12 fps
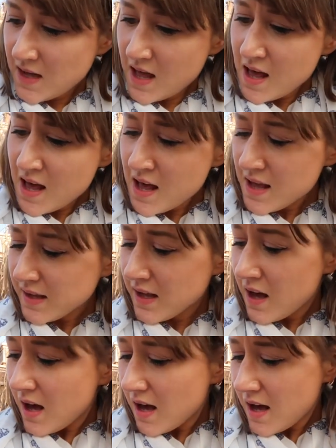I
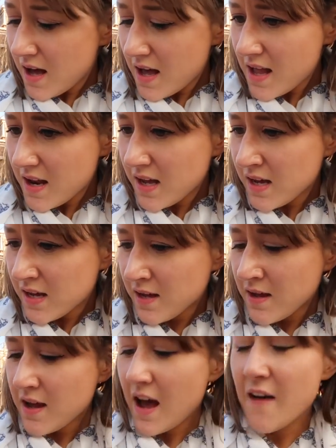got
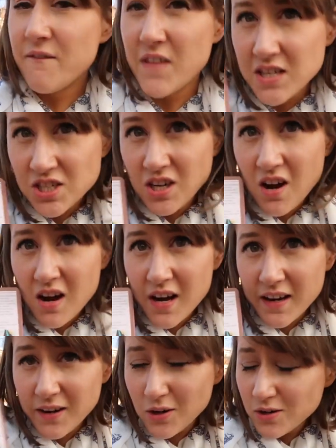Adventure
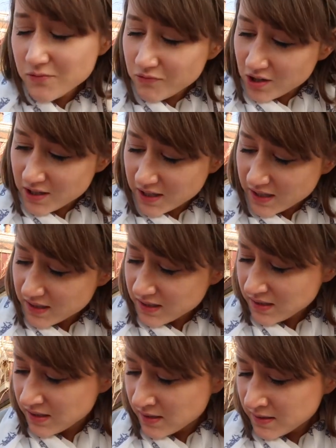Isle, rockin'.
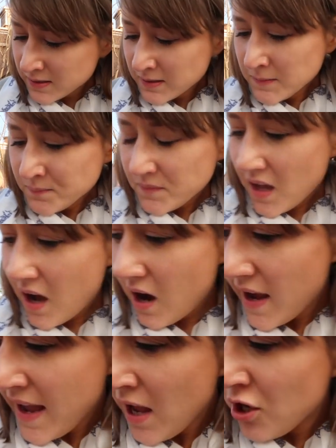
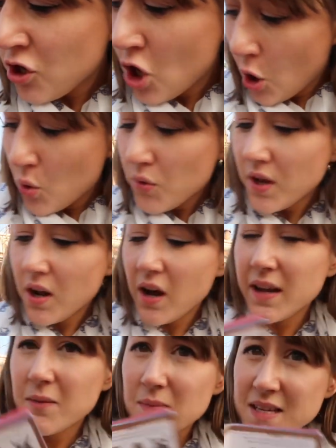I know that
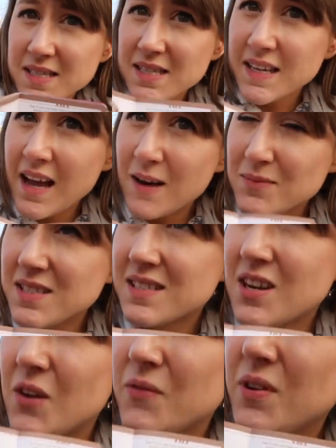I am missing Camp
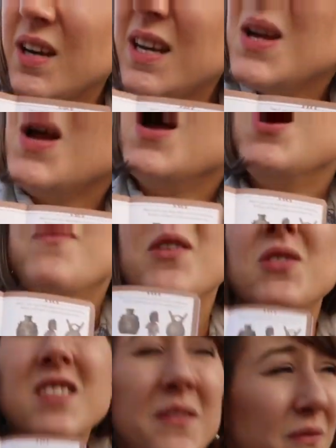Discovery
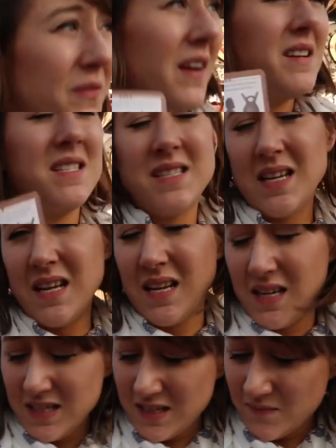because I'm very silly
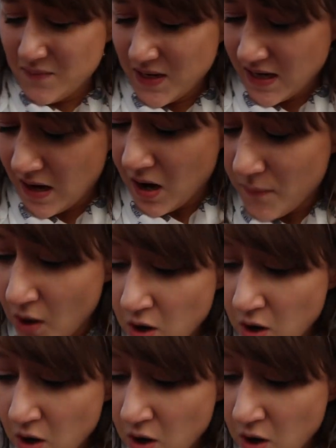and I didn't pick it up.